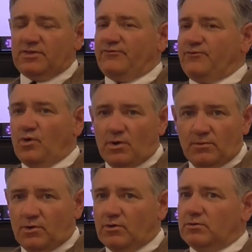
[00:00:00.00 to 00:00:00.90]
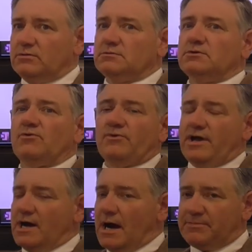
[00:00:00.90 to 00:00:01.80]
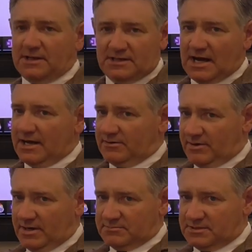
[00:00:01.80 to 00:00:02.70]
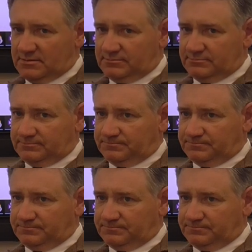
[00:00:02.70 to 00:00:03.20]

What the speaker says: the formal ray optic diagrams.